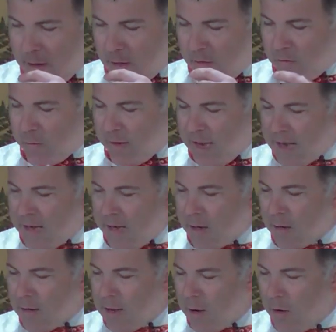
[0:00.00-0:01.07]
And so again
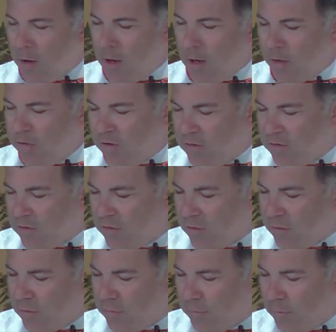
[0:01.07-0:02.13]
here now, Jesus
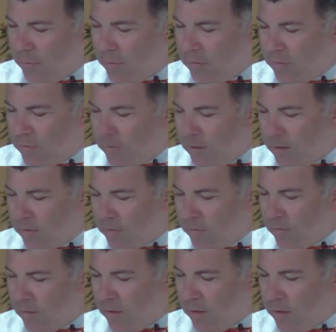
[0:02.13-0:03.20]

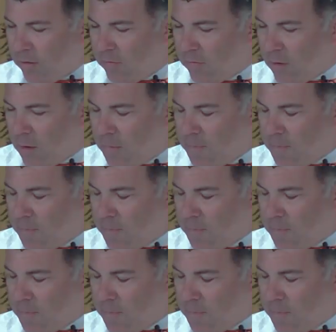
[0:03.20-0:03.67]
his